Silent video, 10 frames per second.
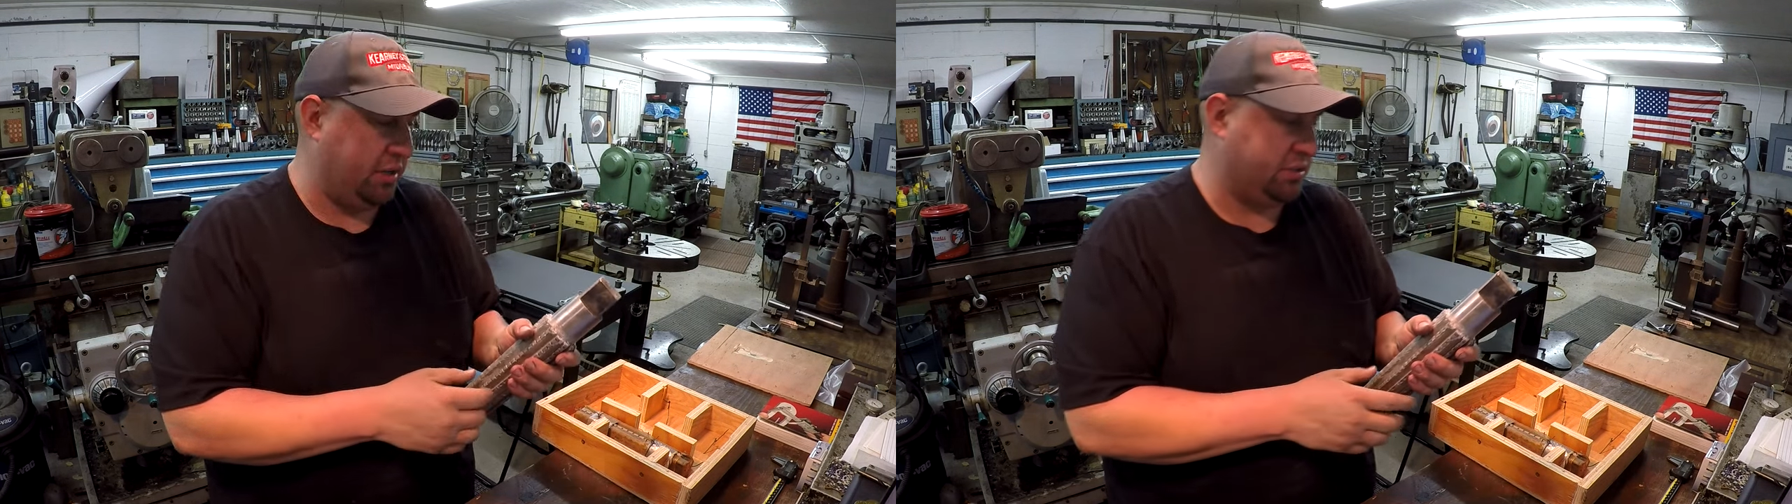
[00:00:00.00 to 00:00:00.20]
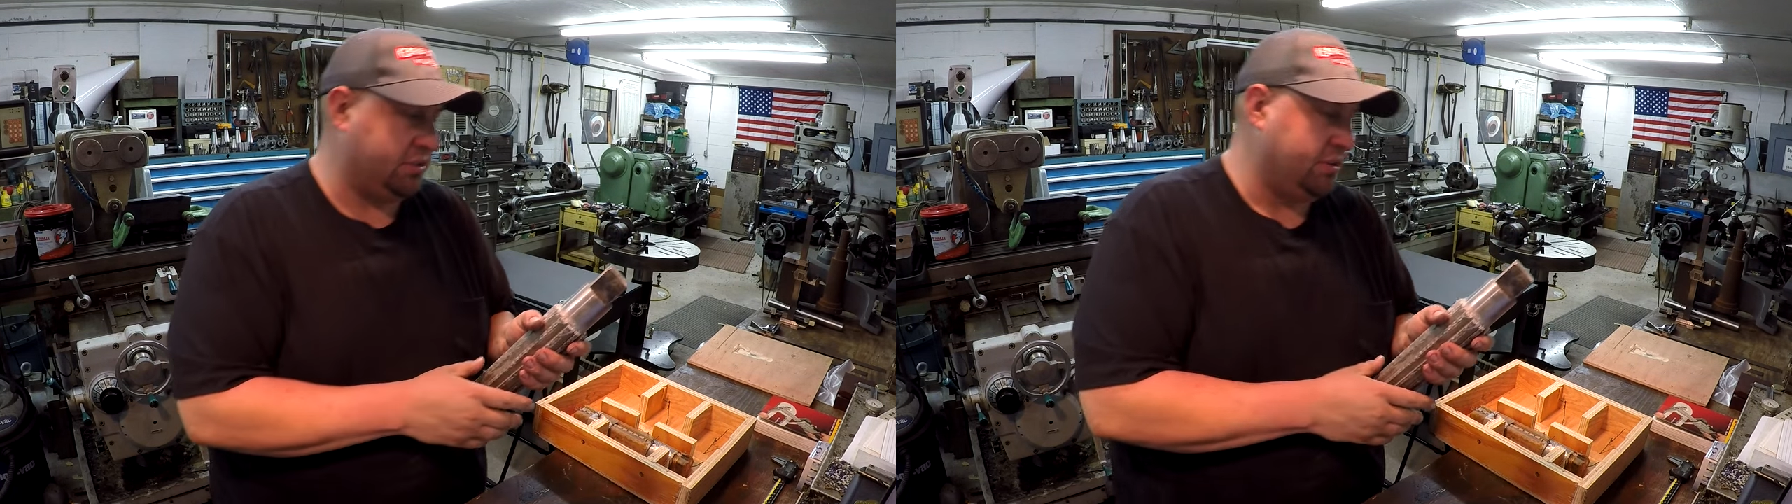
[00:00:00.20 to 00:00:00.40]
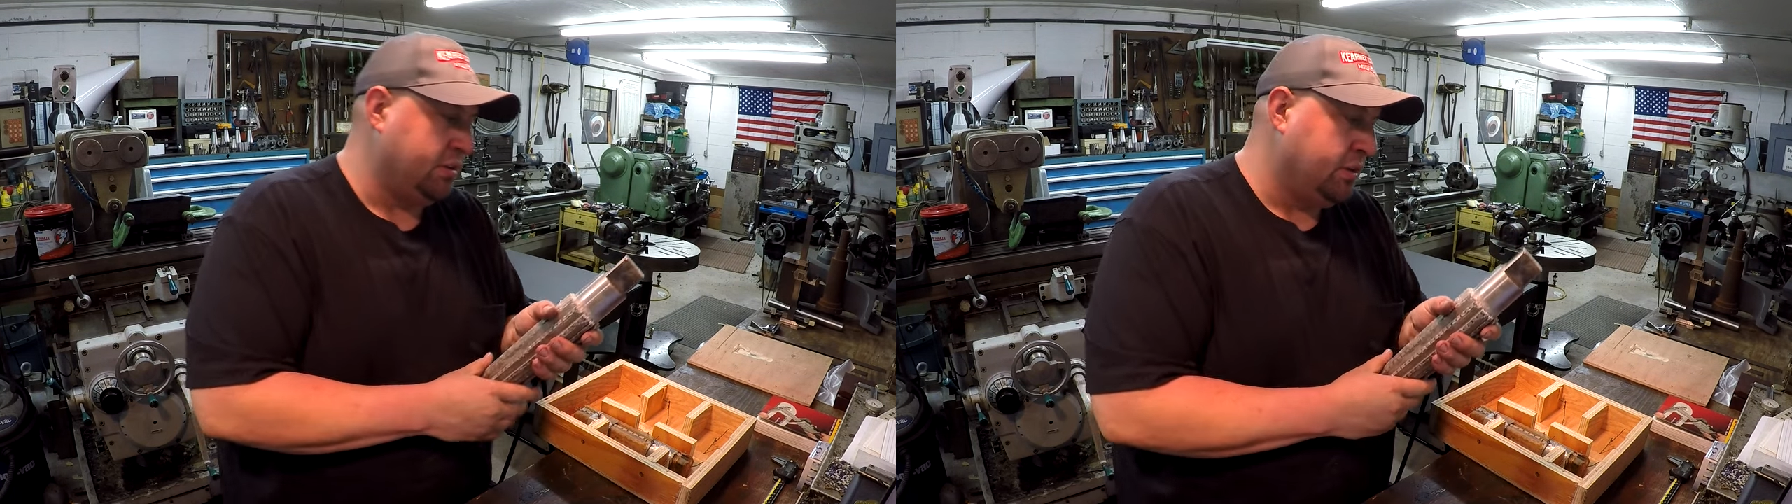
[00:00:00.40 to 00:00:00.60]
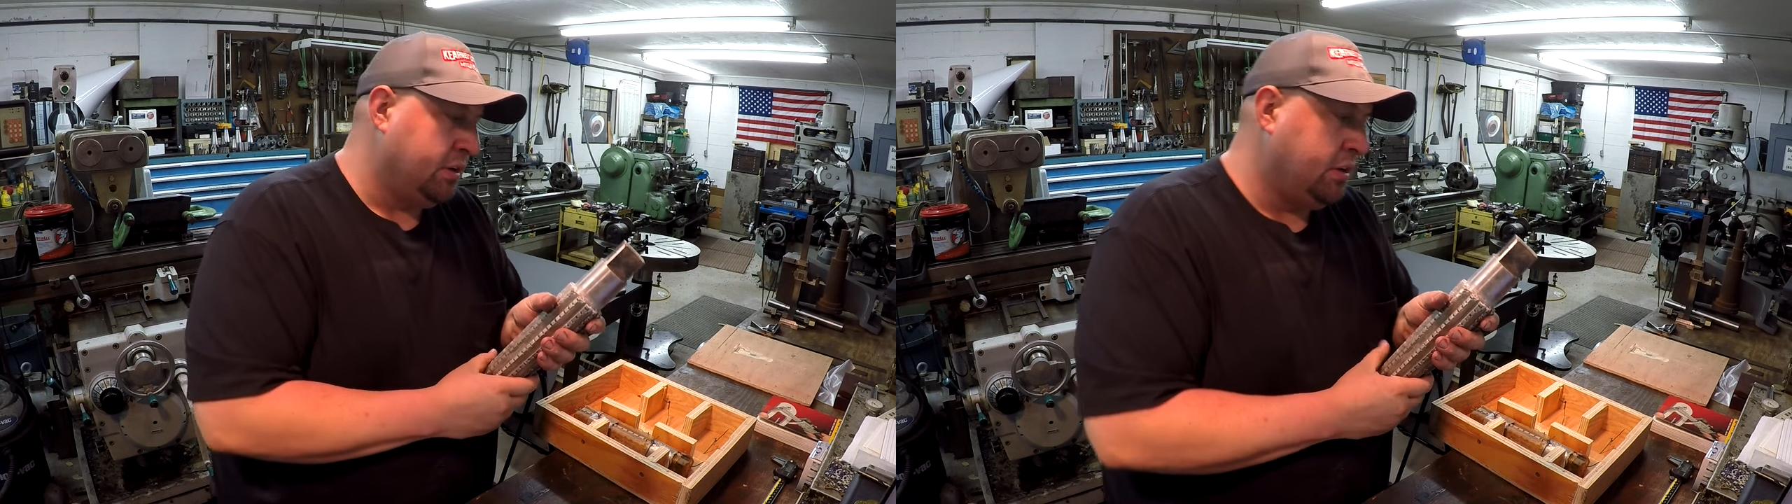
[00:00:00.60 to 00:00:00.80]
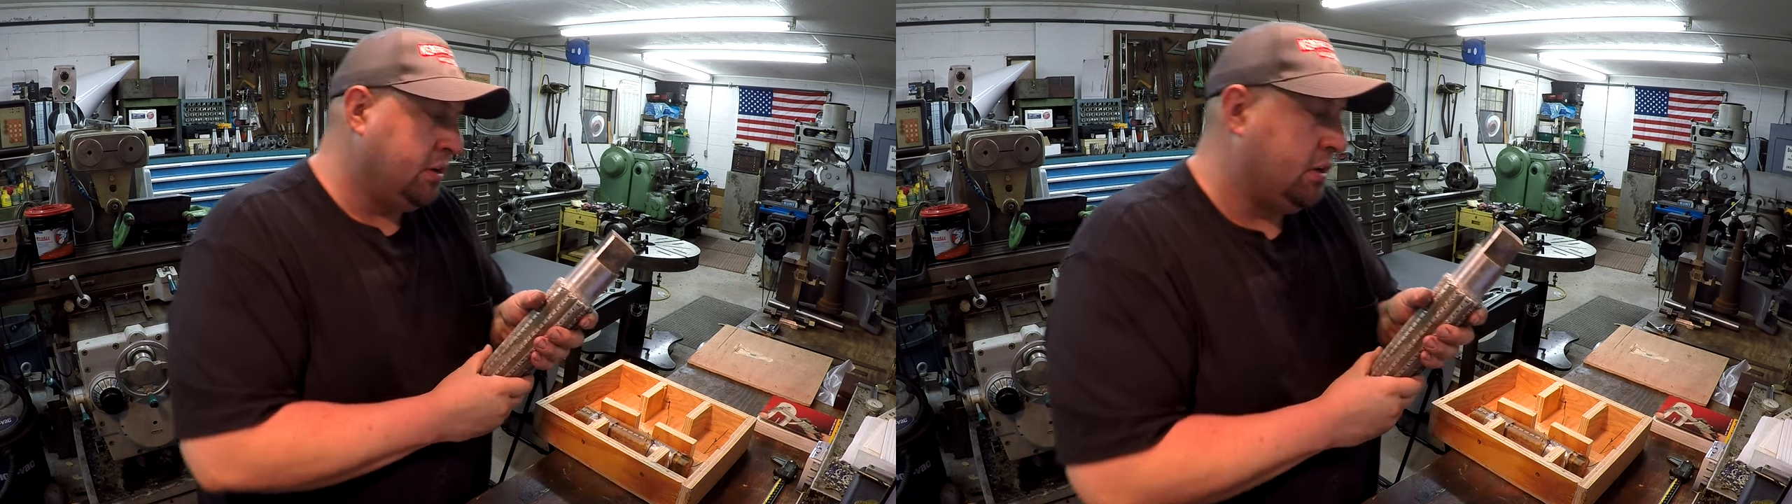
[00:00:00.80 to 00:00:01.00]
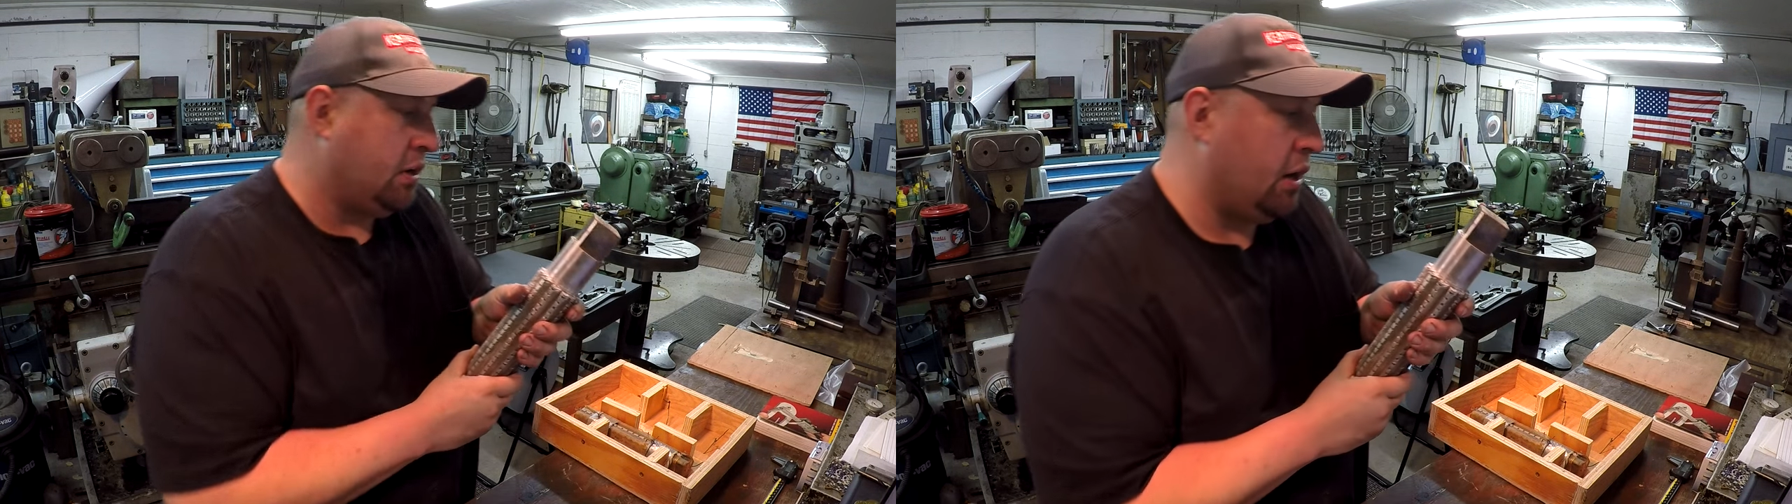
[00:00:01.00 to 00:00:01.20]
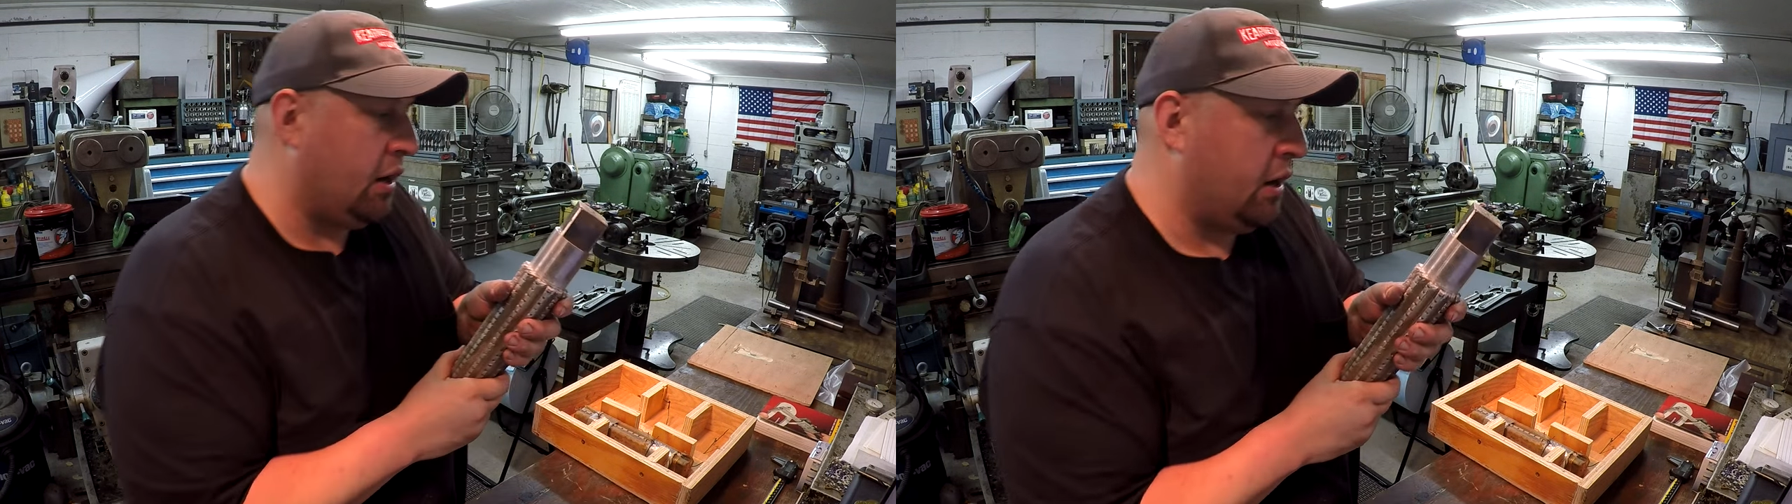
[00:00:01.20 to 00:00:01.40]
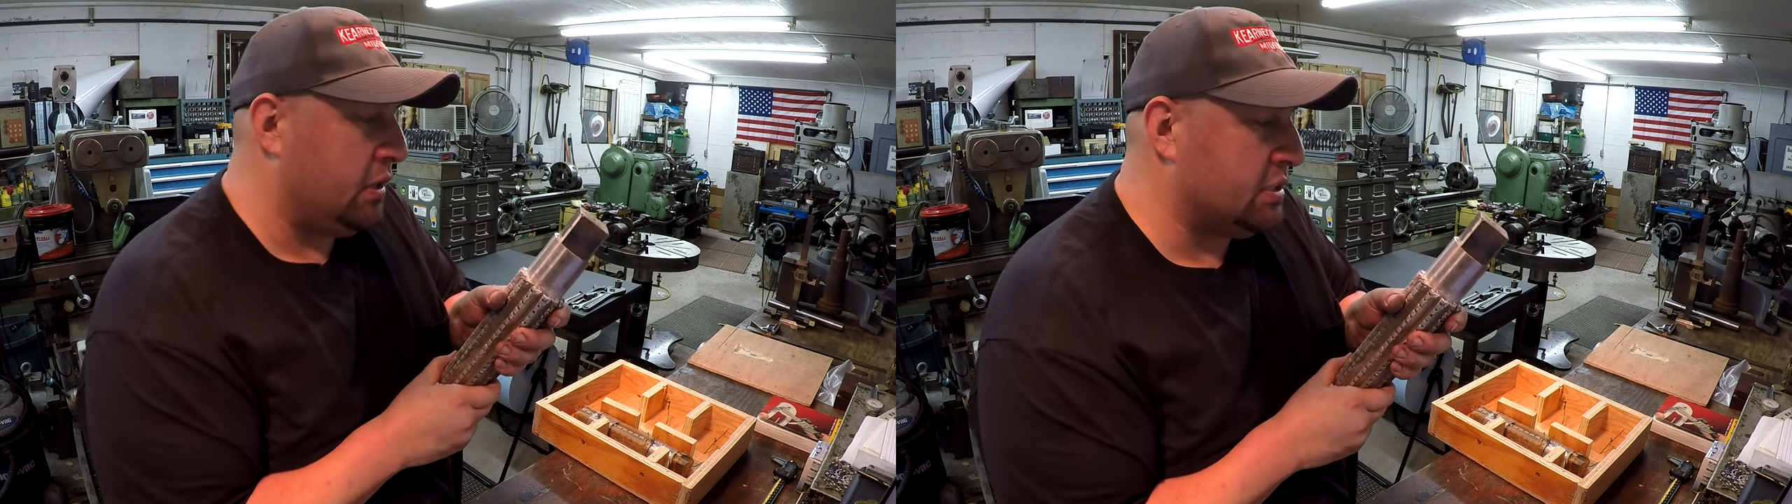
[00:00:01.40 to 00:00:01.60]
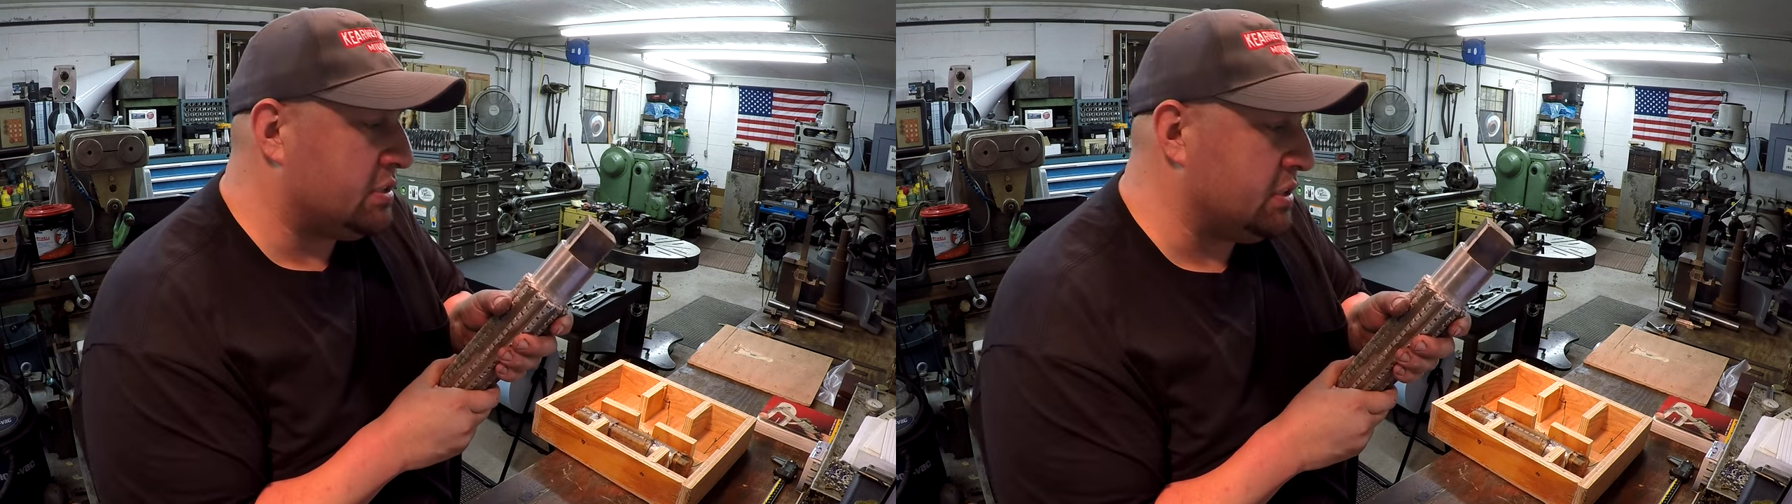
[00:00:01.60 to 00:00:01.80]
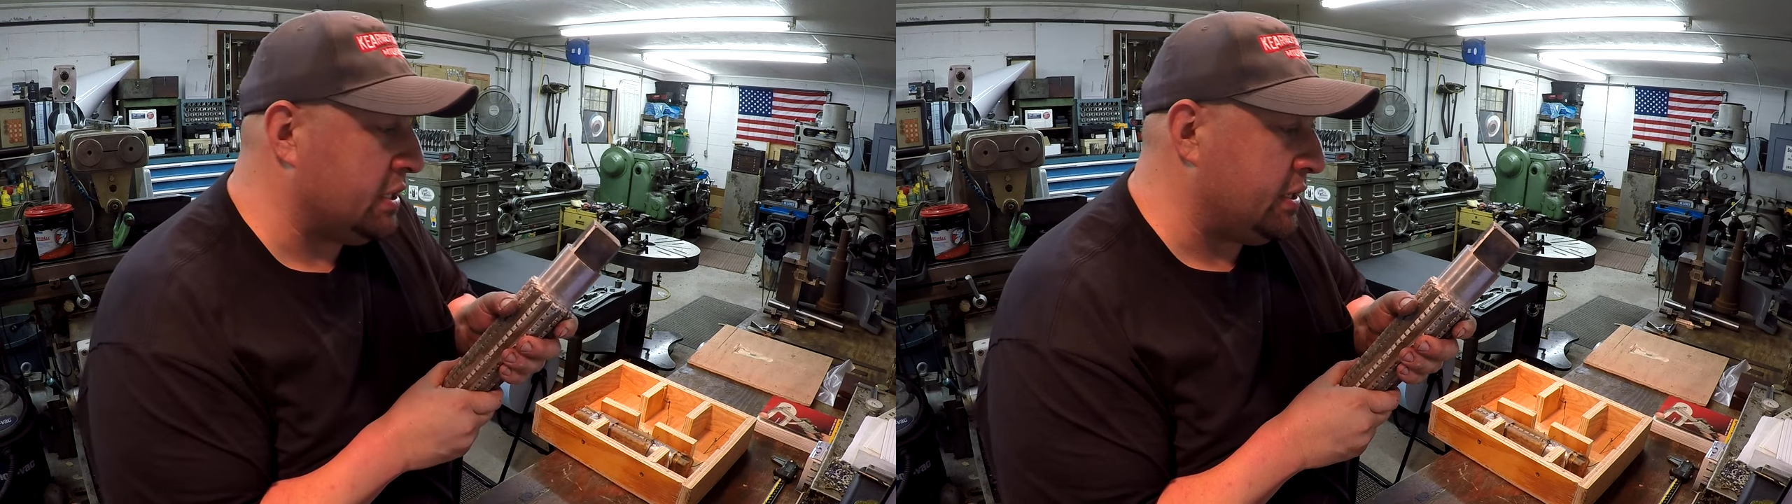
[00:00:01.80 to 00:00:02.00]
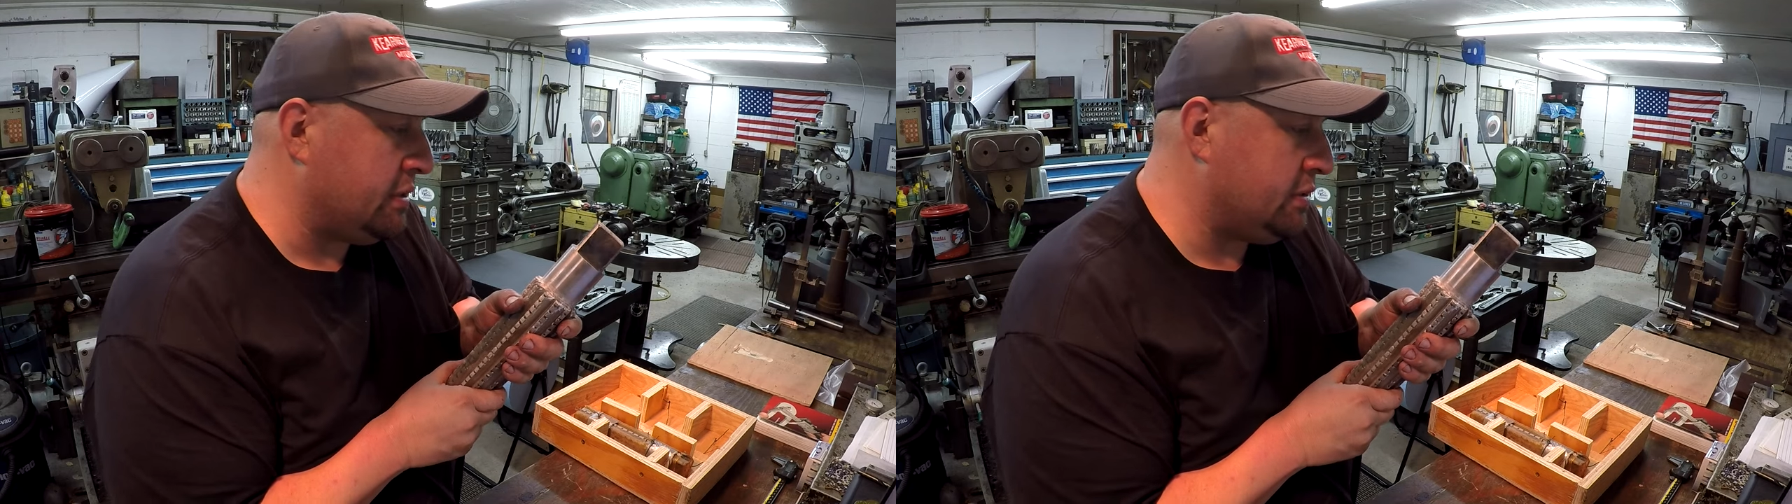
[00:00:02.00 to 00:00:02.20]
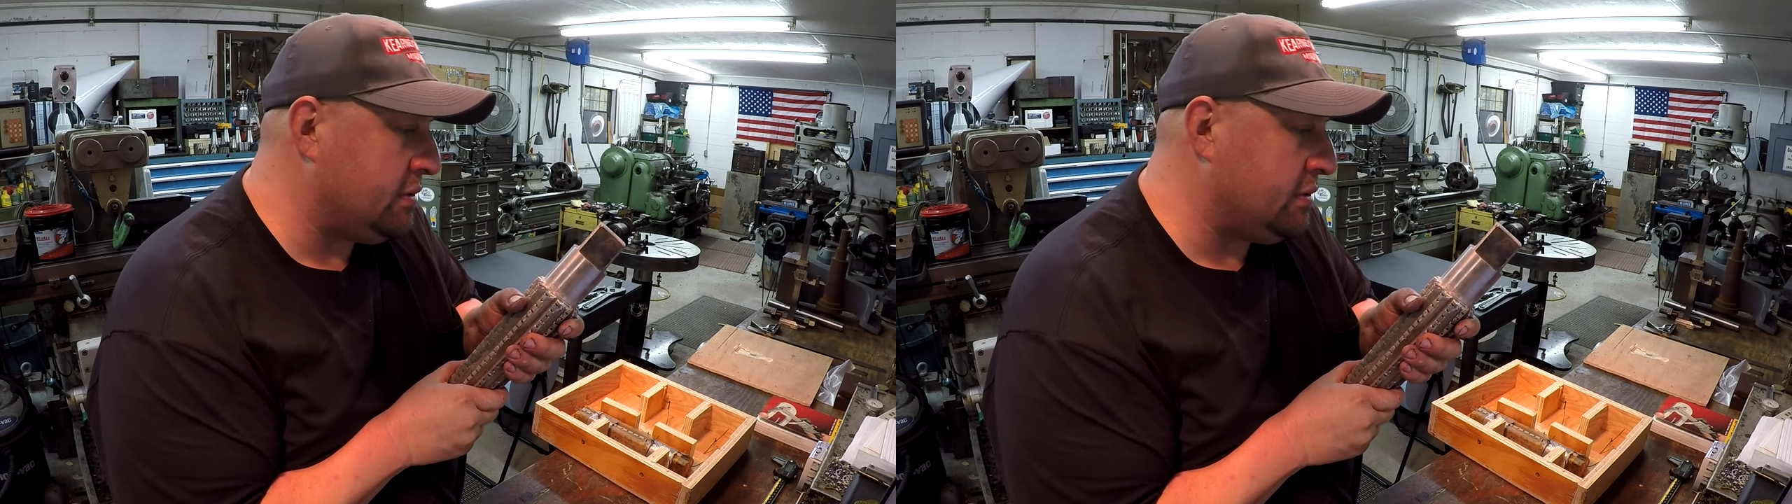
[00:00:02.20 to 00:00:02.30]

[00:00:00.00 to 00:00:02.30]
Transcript: is. Let's see.